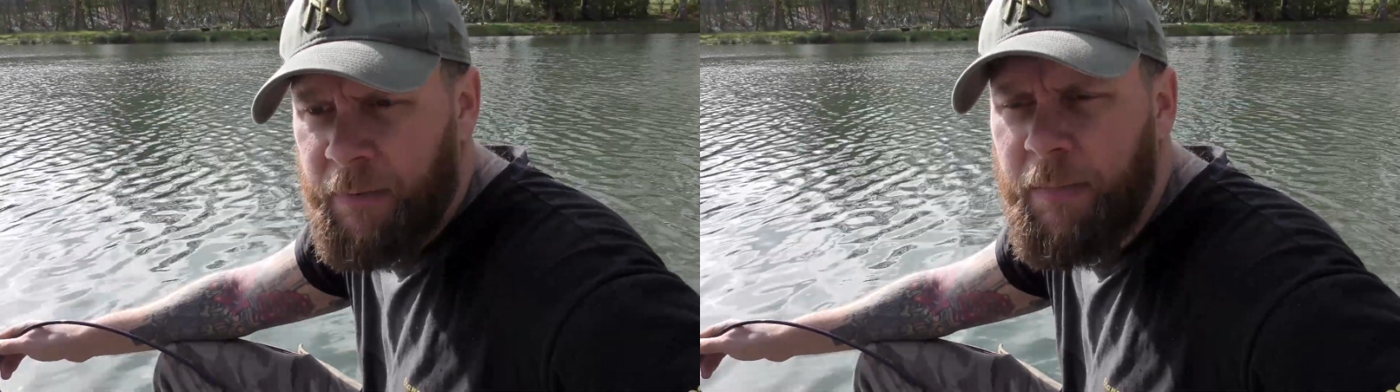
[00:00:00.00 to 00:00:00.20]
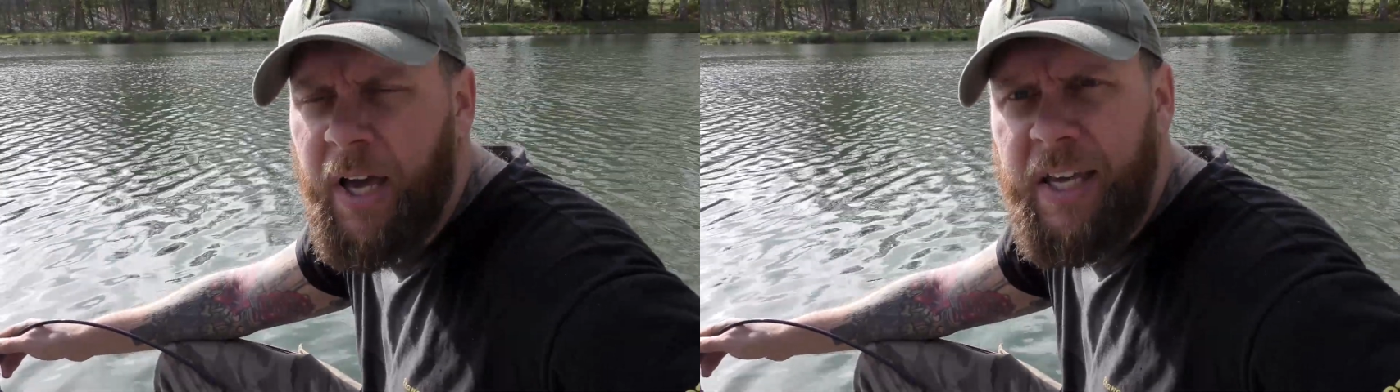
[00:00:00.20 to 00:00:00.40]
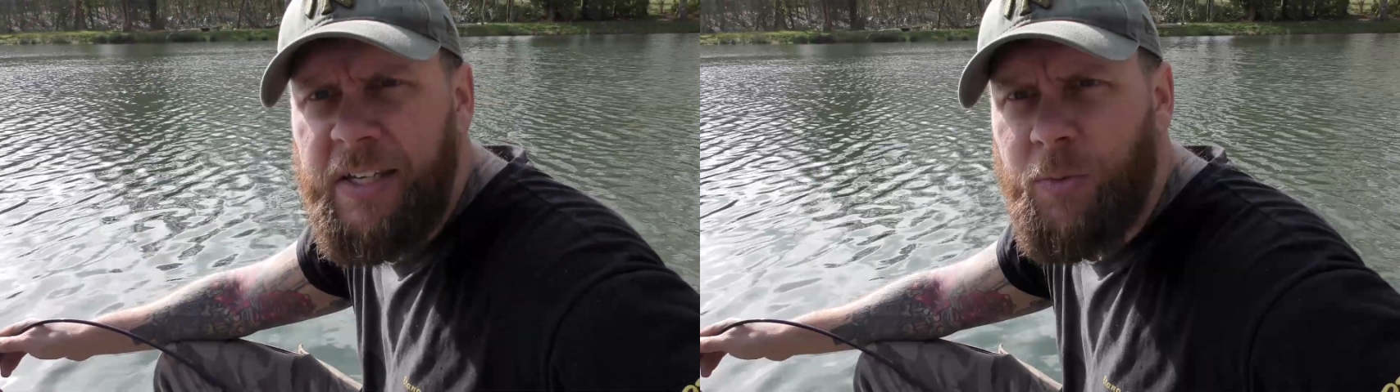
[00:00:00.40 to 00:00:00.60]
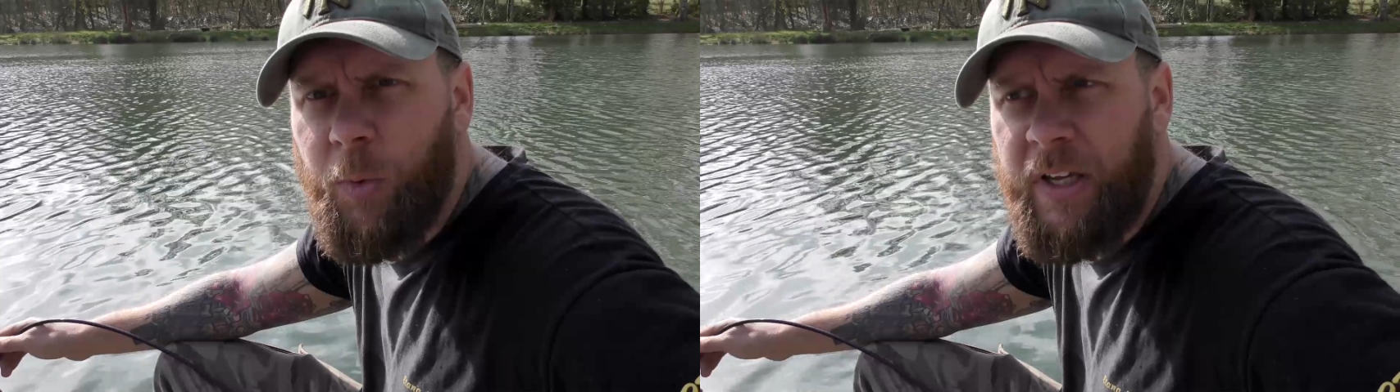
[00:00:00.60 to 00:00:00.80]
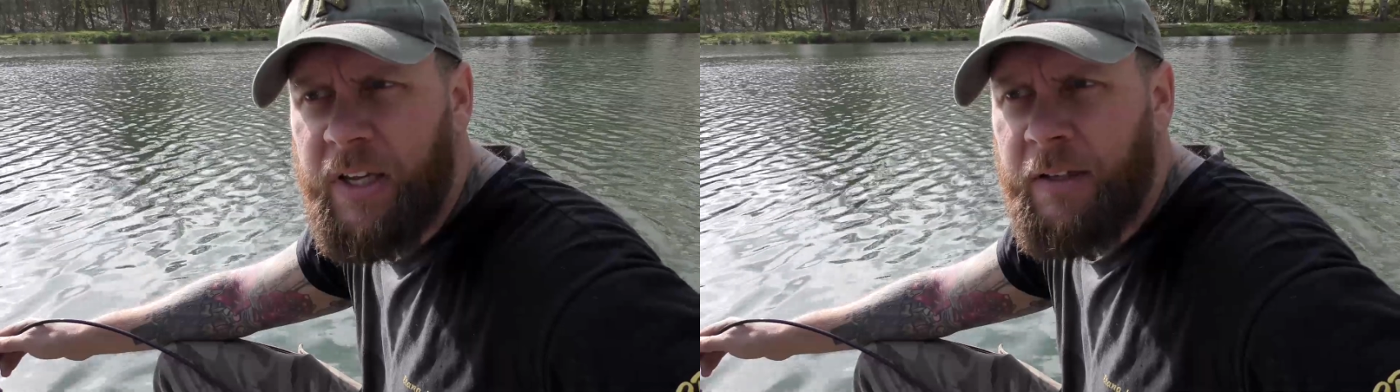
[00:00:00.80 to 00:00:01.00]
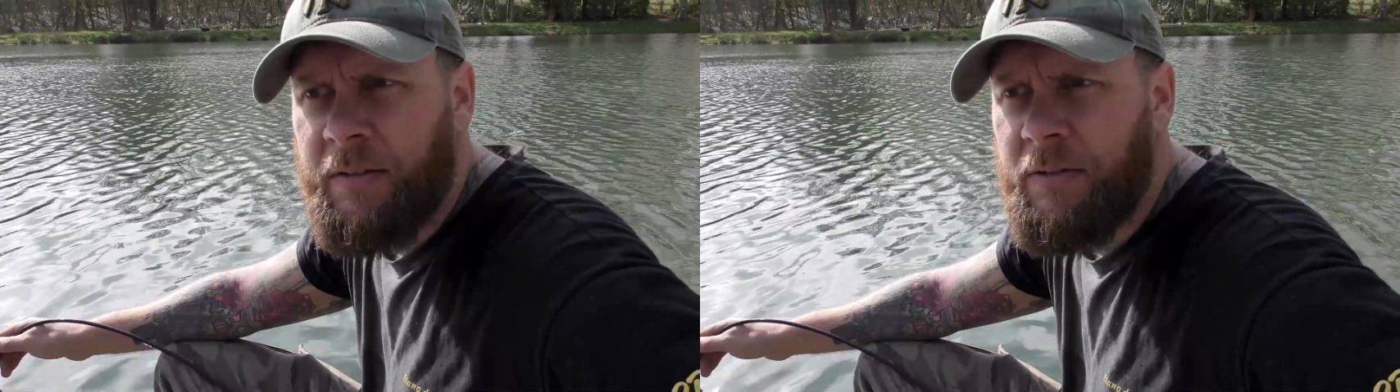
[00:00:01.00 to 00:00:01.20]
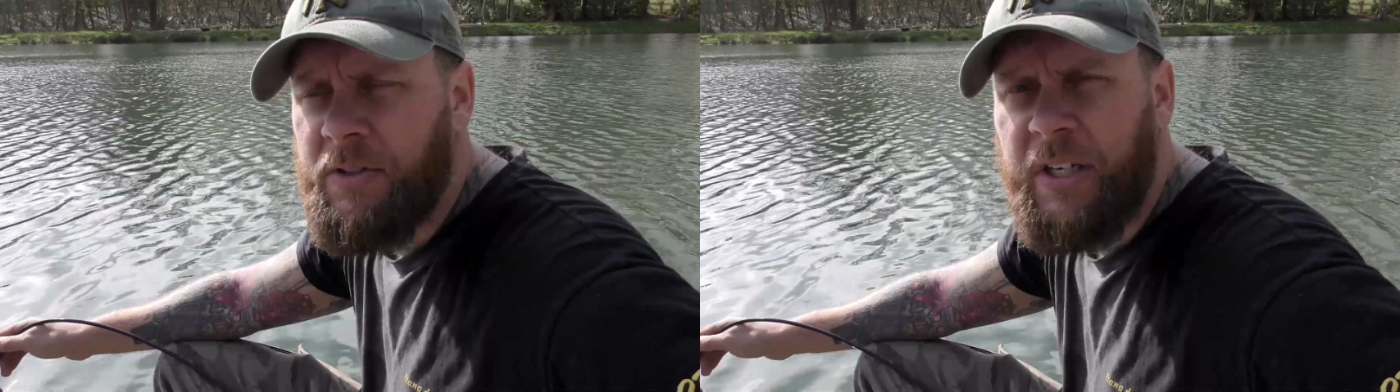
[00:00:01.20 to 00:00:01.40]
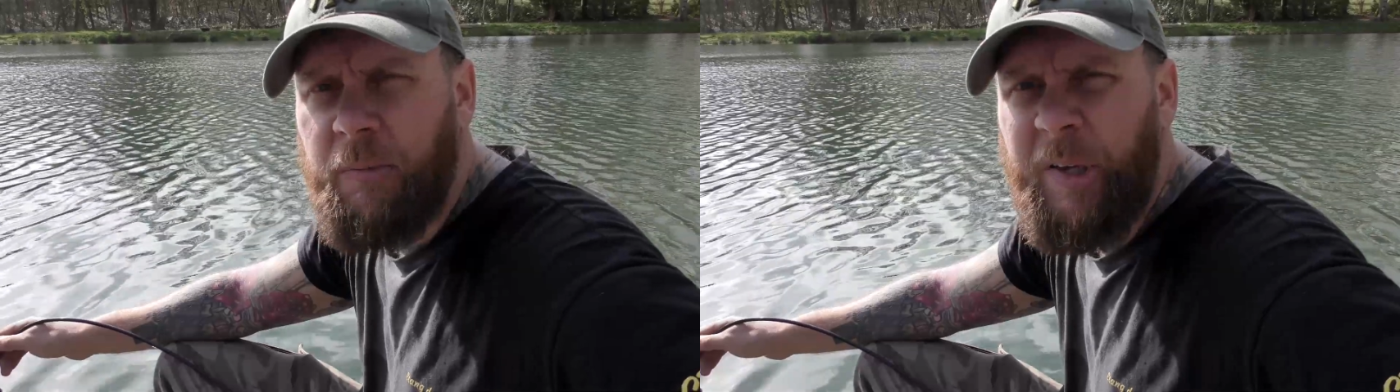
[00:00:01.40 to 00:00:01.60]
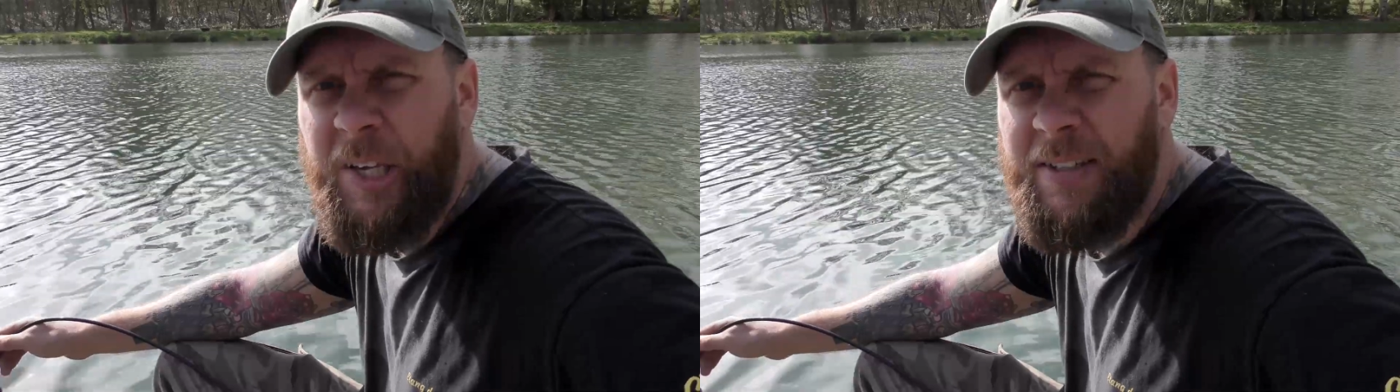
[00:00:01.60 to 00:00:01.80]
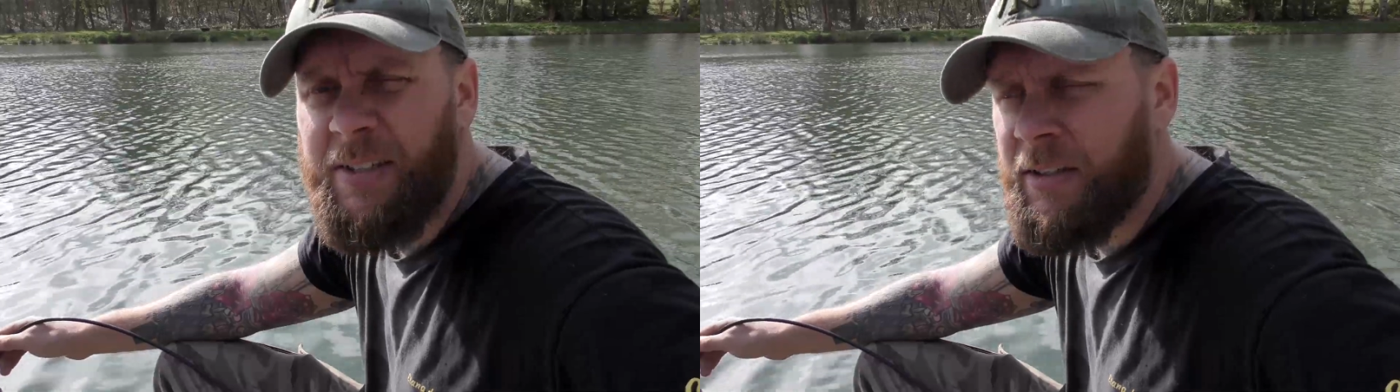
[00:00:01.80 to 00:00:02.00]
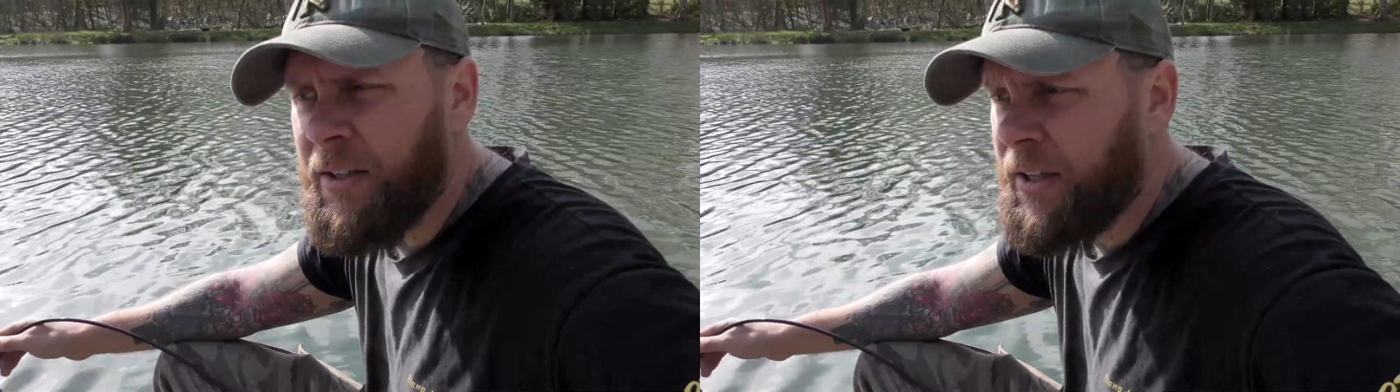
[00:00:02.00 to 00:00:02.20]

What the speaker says: maize, wheat, chickpeas,